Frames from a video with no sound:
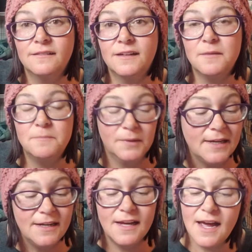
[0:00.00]

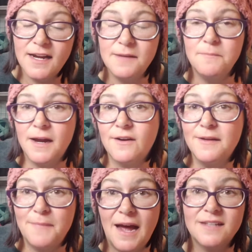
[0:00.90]
completing any Mary
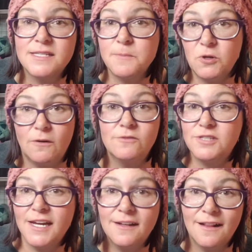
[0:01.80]
Maxim
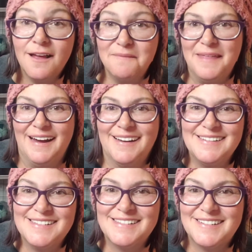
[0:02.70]
Crochet Club that I
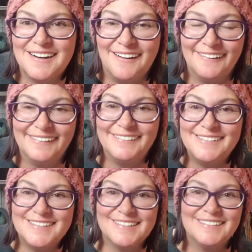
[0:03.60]

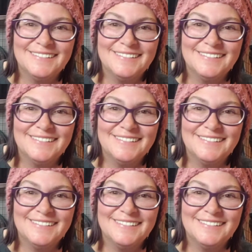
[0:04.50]
start,